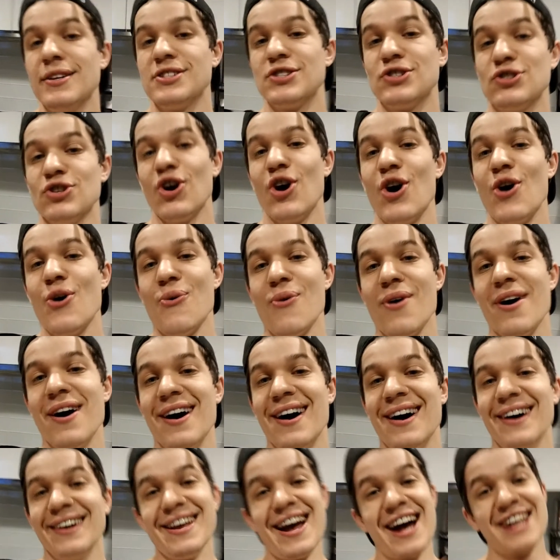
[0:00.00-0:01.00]
So
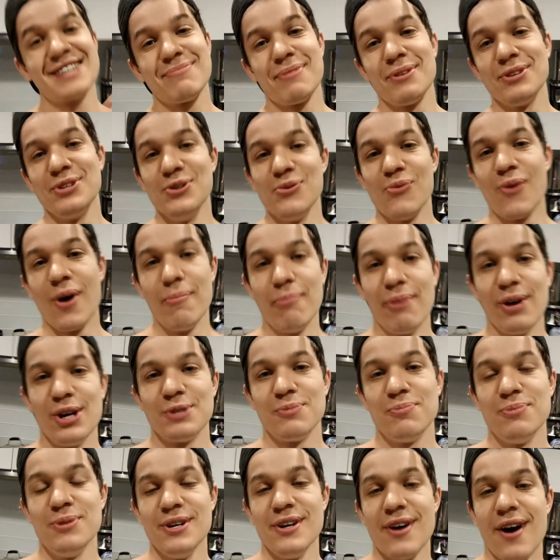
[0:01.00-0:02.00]
uh, yeah, it's my new one
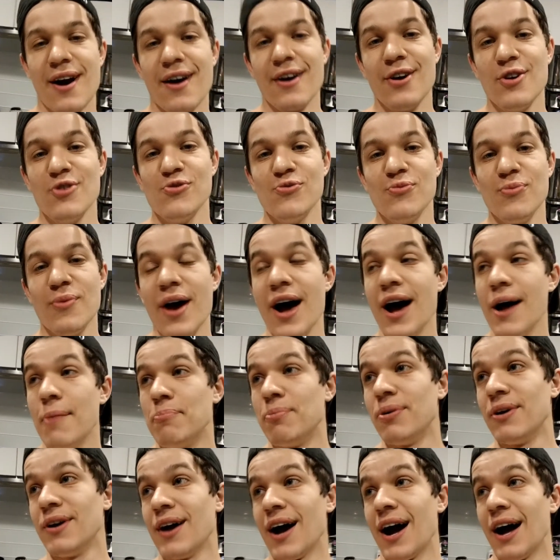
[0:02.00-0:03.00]
bench PR
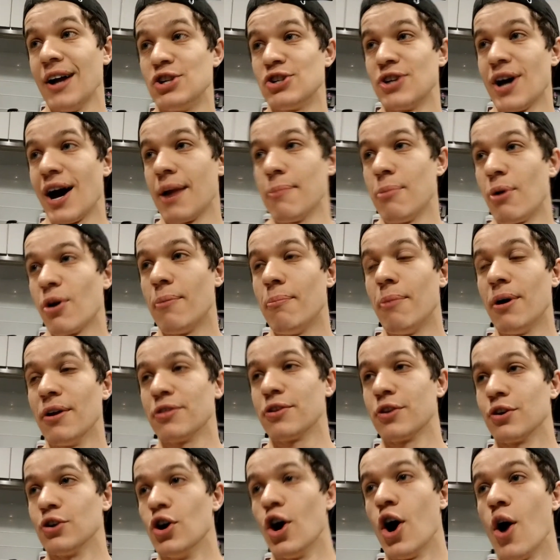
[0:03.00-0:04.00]
rep. I tried about a
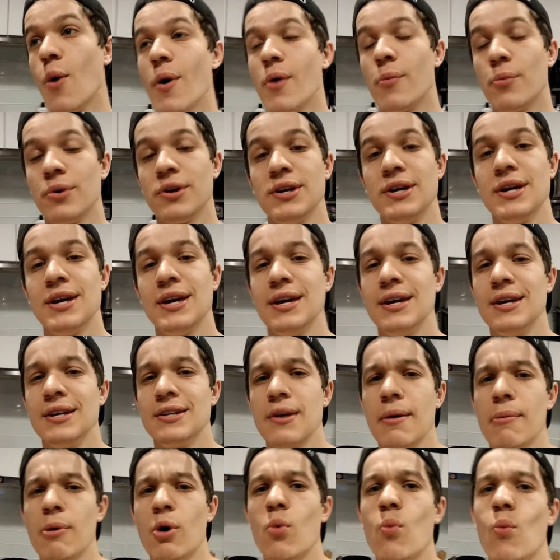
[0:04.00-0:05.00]
month ago and we
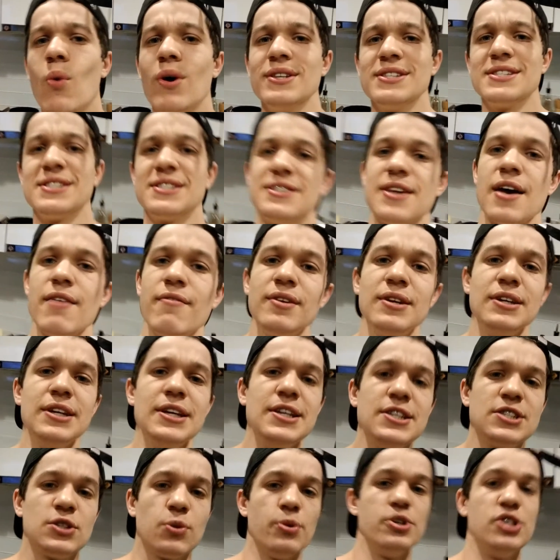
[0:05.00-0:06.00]
hit about
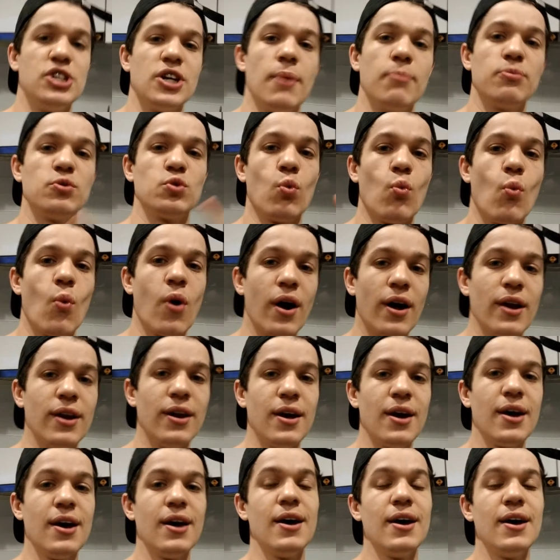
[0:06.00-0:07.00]
170, so we jumped
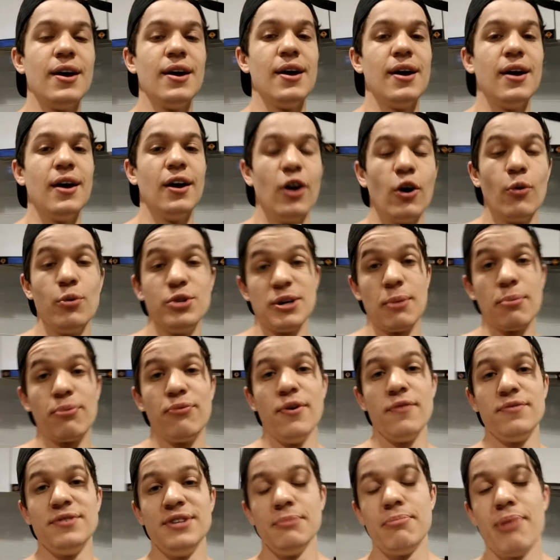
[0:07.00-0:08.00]
one, we
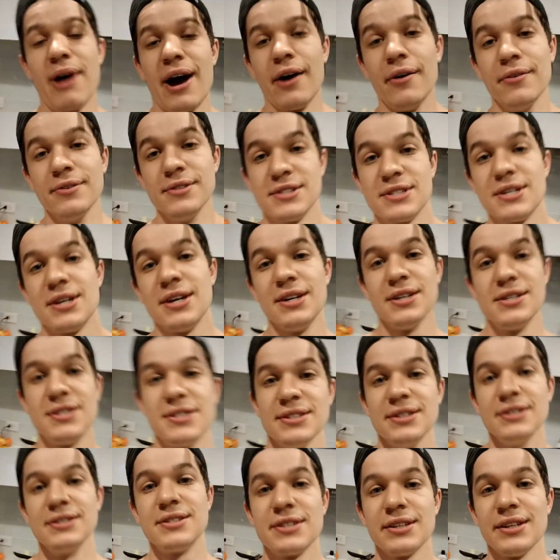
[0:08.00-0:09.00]
jumped 15 pounds
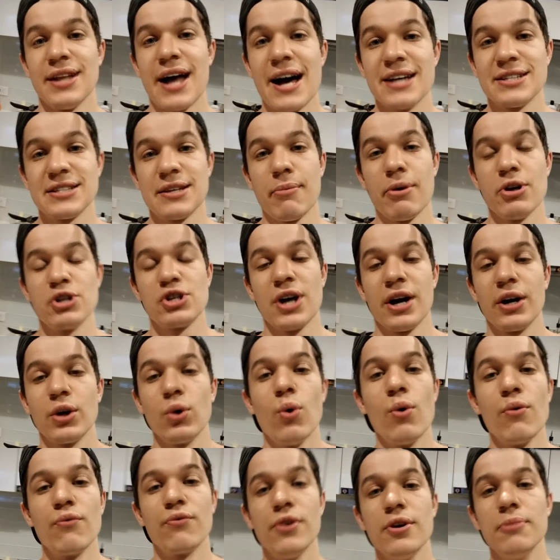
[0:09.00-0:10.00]
since the last time I
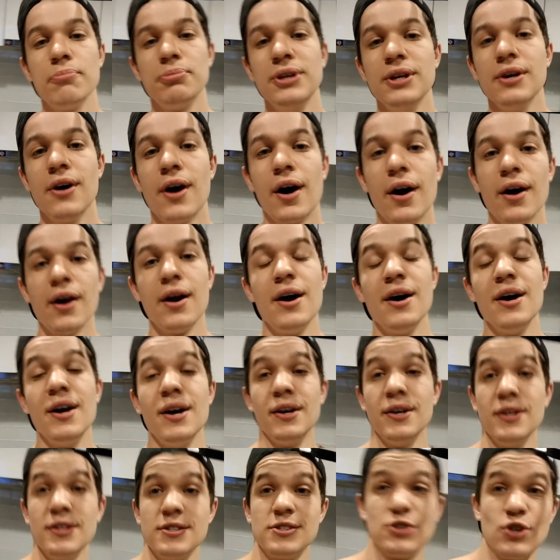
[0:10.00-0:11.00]
tried going for a PR.
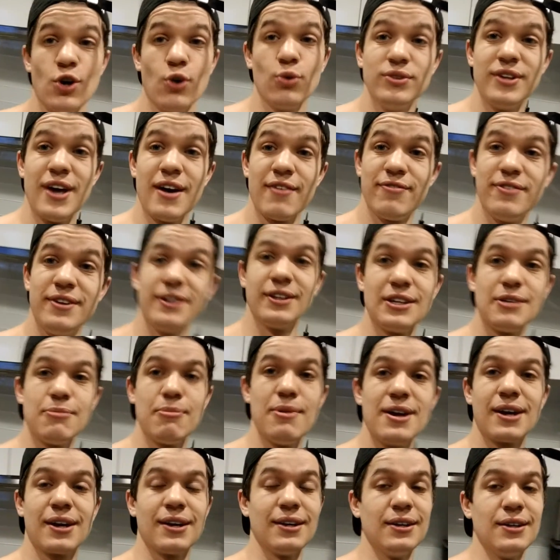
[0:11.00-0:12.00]
So definitely
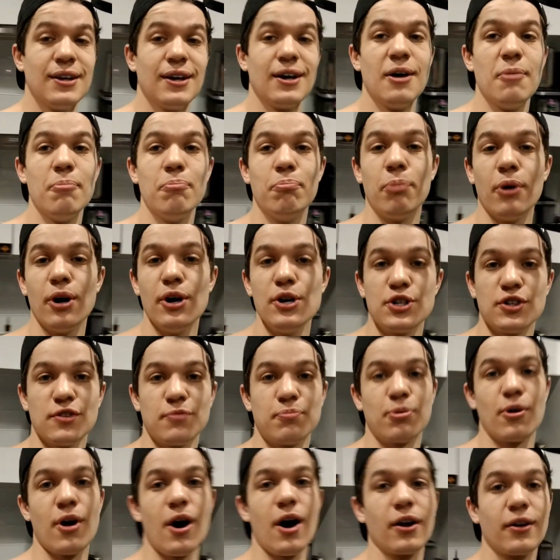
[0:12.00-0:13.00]
making a bunch
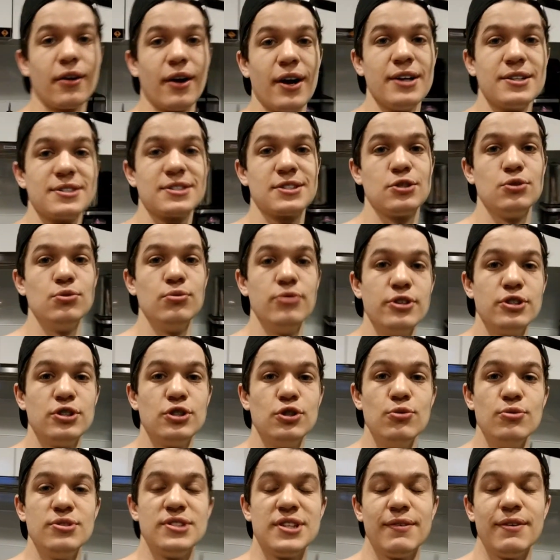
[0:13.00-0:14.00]
of progress to the
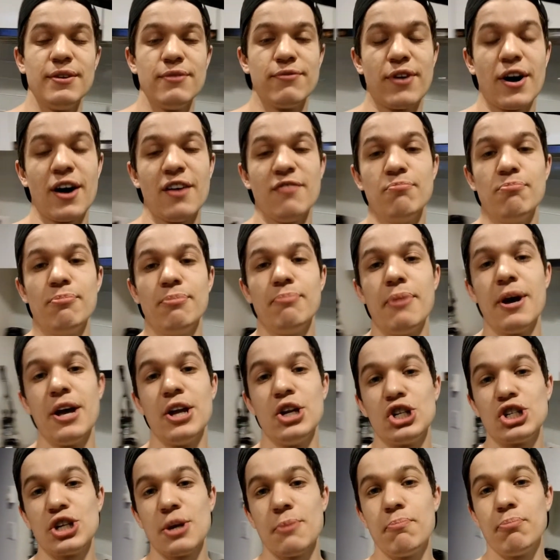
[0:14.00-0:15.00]
275
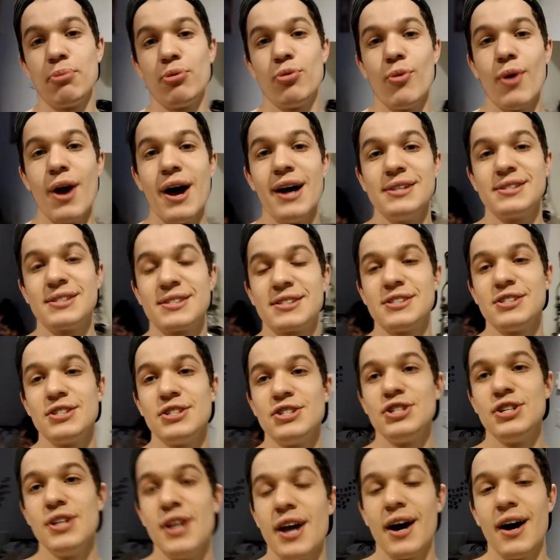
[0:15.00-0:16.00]
bench press
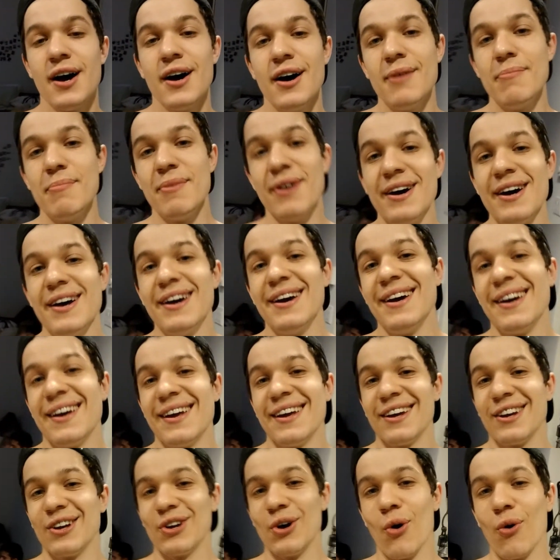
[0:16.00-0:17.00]
um,
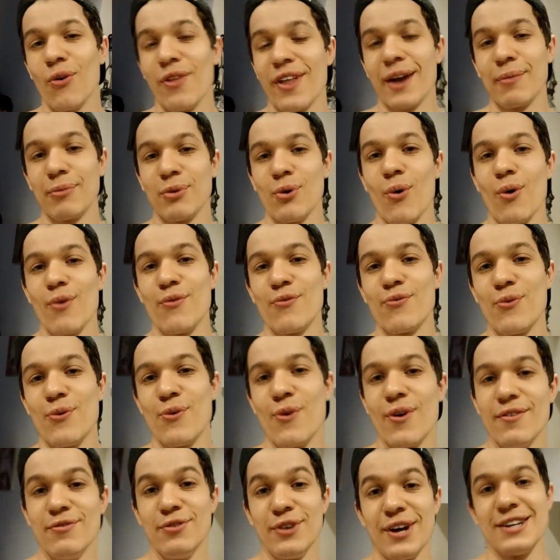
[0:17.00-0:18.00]
goal that I'm going
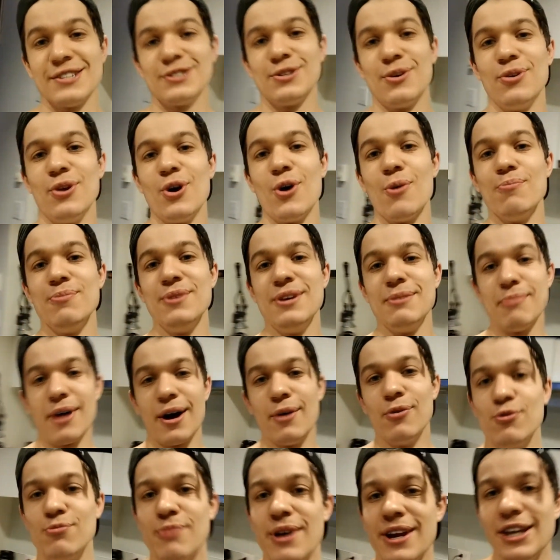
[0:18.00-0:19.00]
for. If you guys don't know, me and
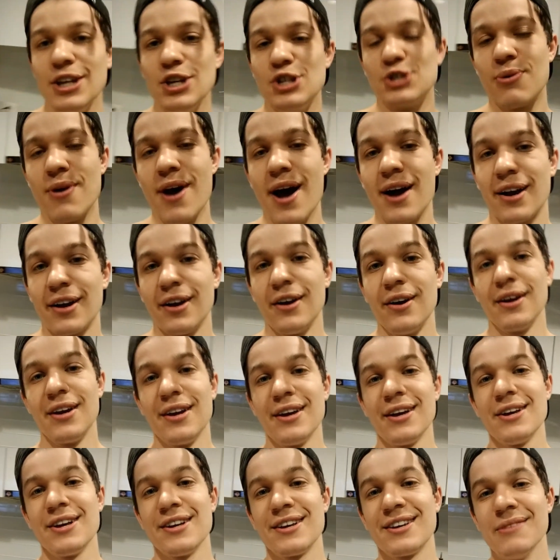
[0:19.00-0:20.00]
my roommate Ishrak
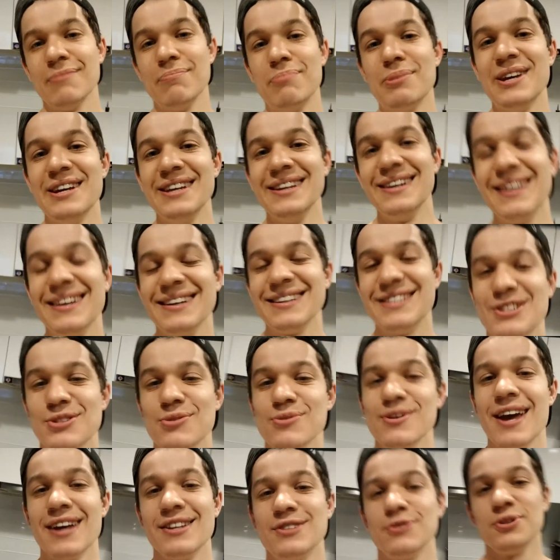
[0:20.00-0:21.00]
are competing
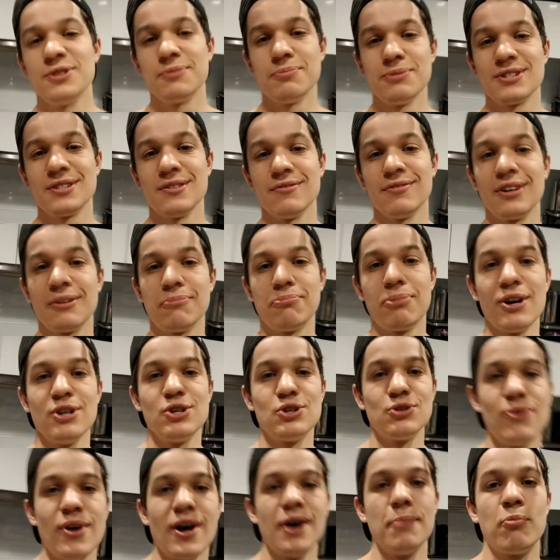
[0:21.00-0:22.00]
to get to a specific
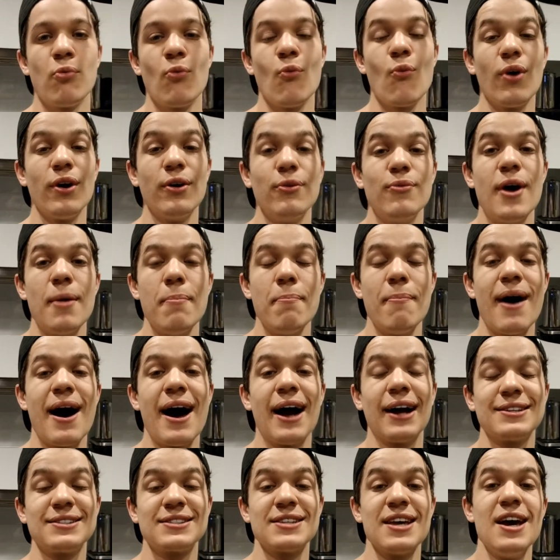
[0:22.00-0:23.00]
bench rep, one rep
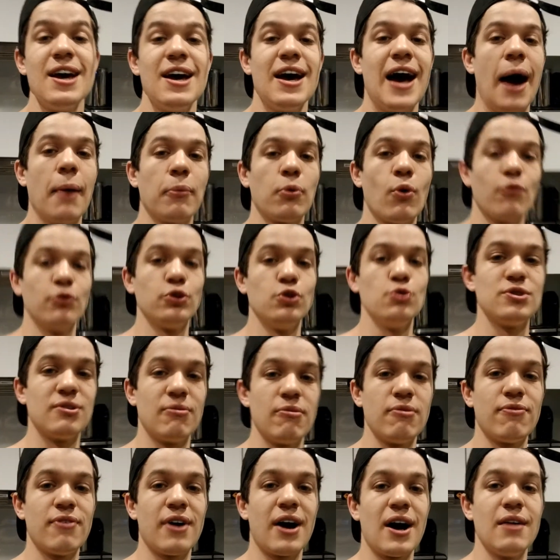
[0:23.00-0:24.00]
max. I'm going for
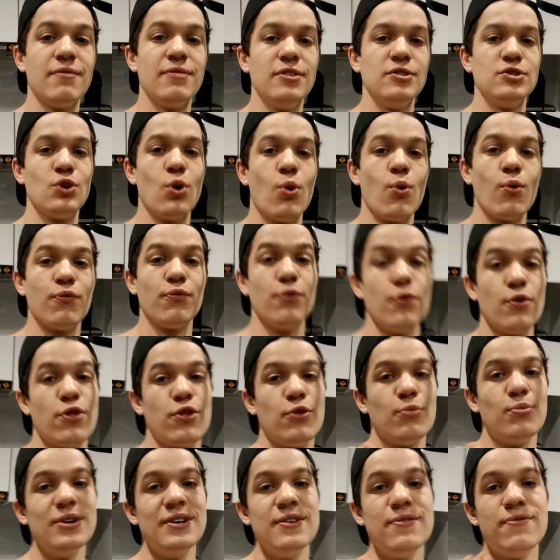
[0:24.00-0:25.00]
275, he's going for
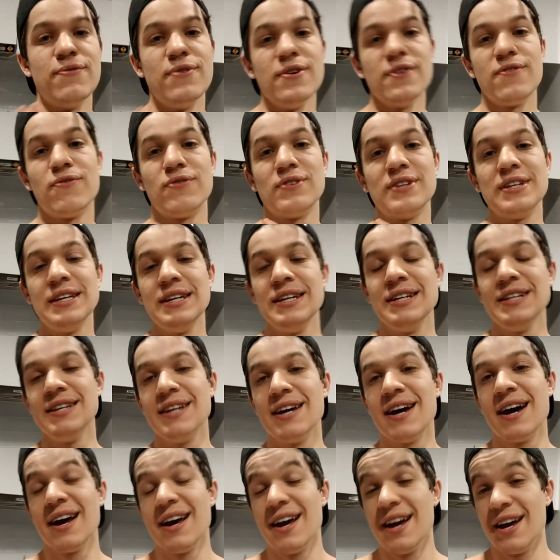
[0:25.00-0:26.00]

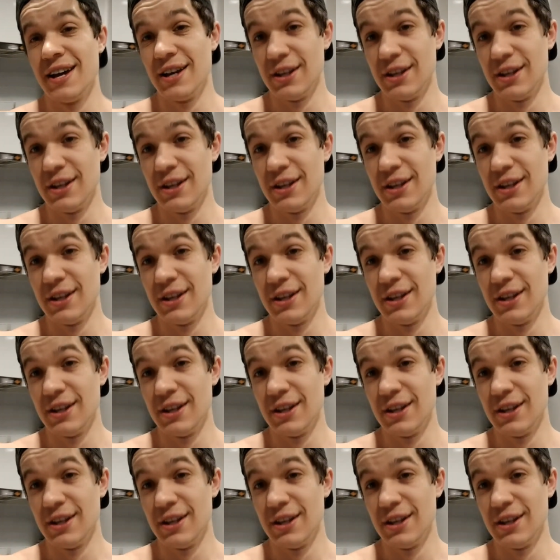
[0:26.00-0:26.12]
315.